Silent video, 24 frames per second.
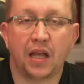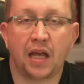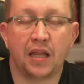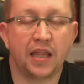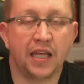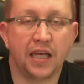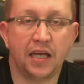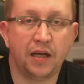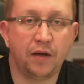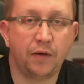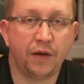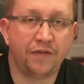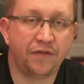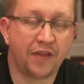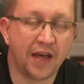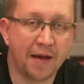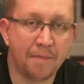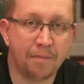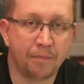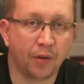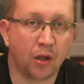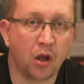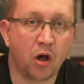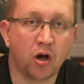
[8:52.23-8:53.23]
I think if
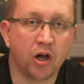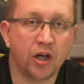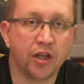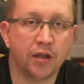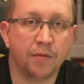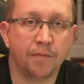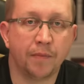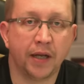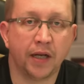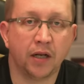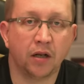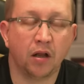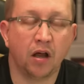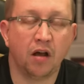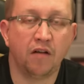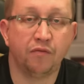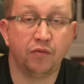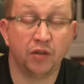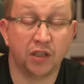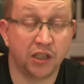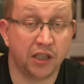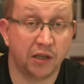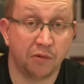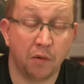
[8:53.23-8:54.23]
they're blocking the middle
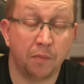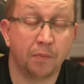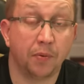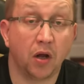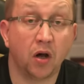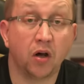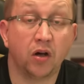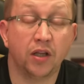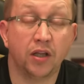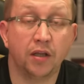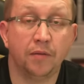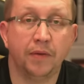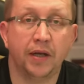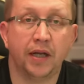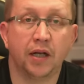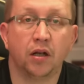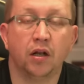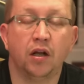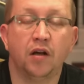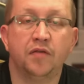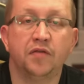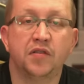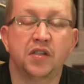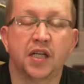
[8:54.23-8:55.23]
off, which they were blocking the
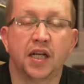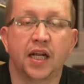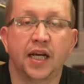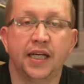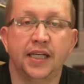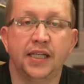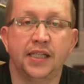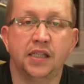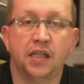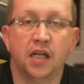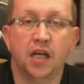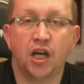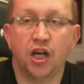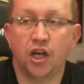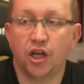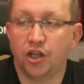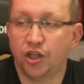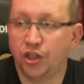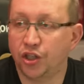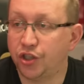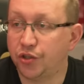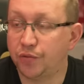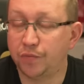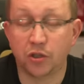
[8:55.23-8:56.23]
middle off tonight,
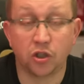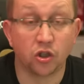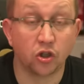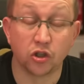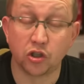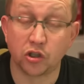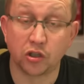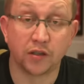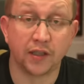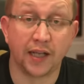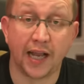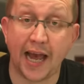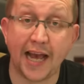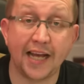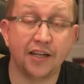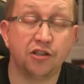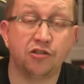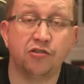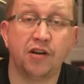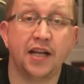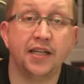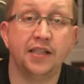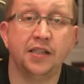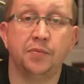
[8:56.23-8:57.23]
just let
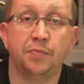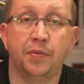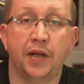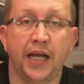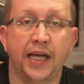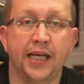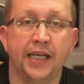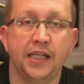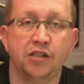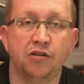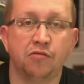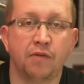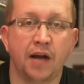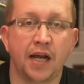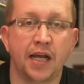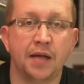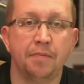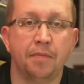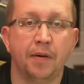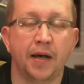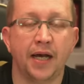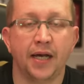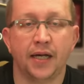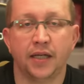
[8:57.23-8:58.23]
Trent play as a
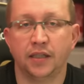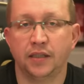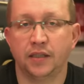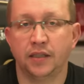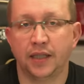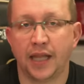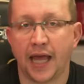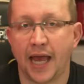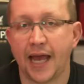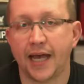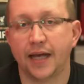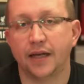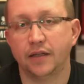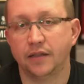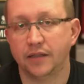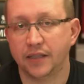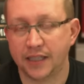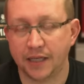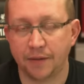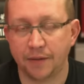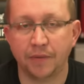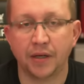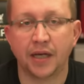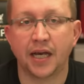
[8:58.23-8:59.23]
right back and let
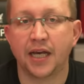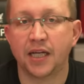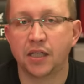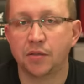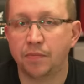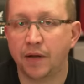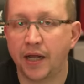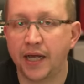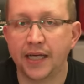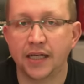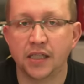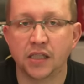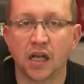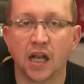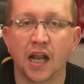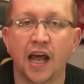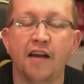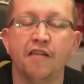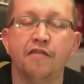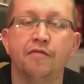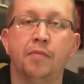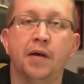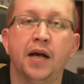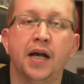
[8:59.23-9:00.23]
Tsimikas play as a
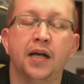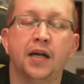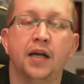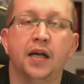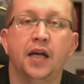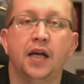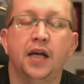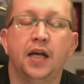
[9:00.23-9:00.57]
left back.